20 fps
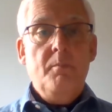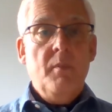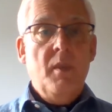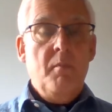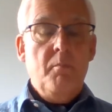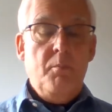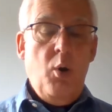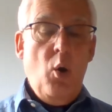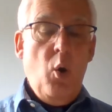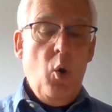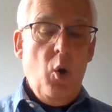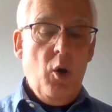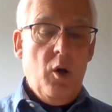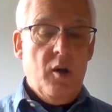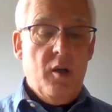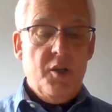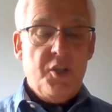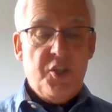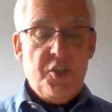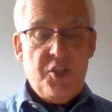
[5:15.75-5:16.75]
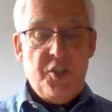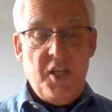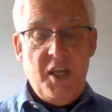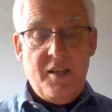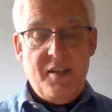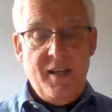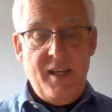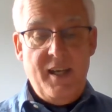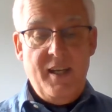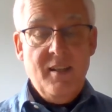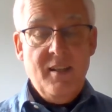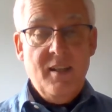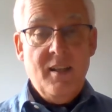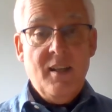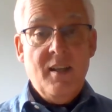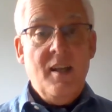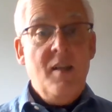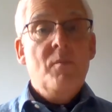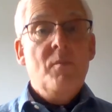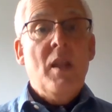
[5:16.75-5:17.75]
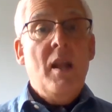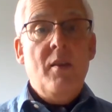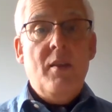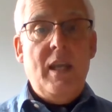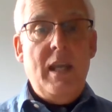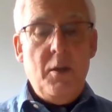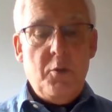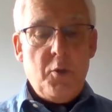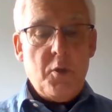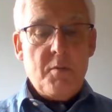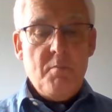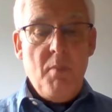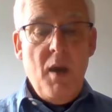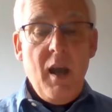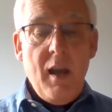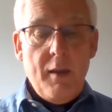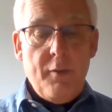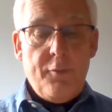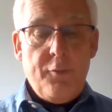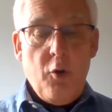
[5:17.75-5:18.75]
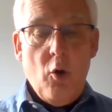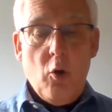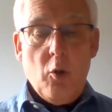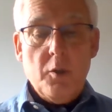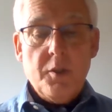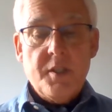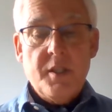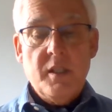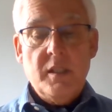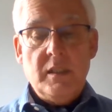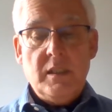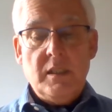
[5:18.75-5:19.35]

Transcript: "Poor Sidney! It was my fault.